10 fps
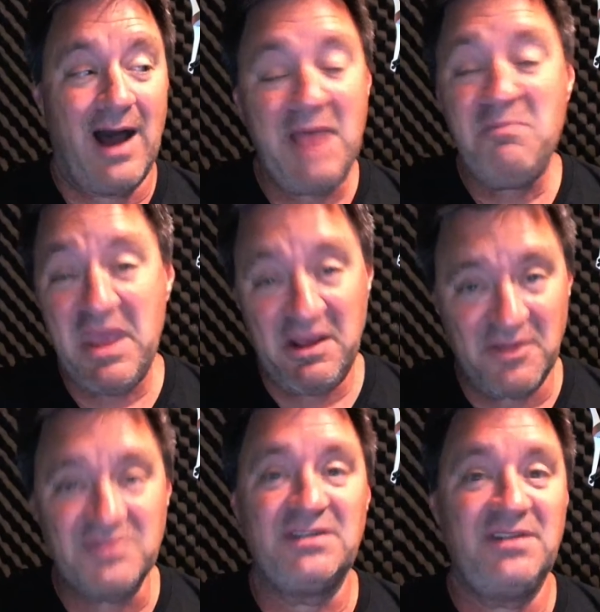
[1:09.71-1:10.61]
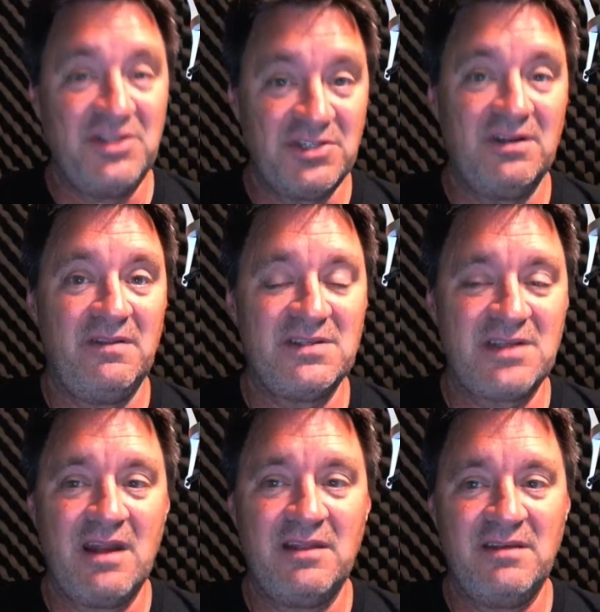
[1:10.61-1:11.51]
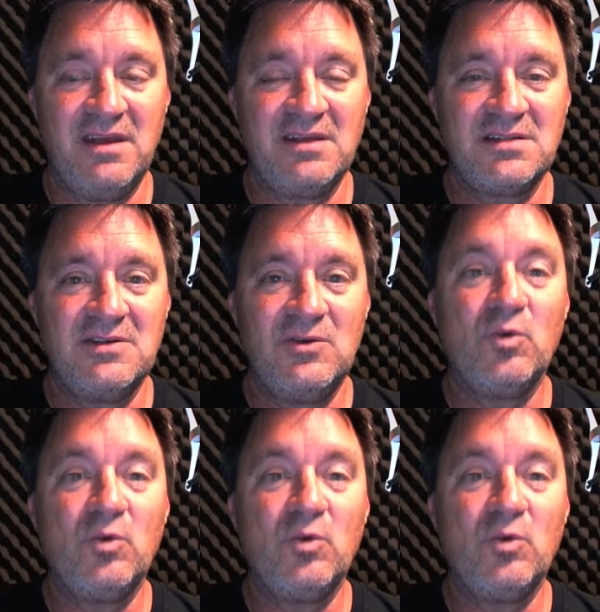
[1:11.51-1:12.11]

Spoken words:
I pay close attention to these kind of things.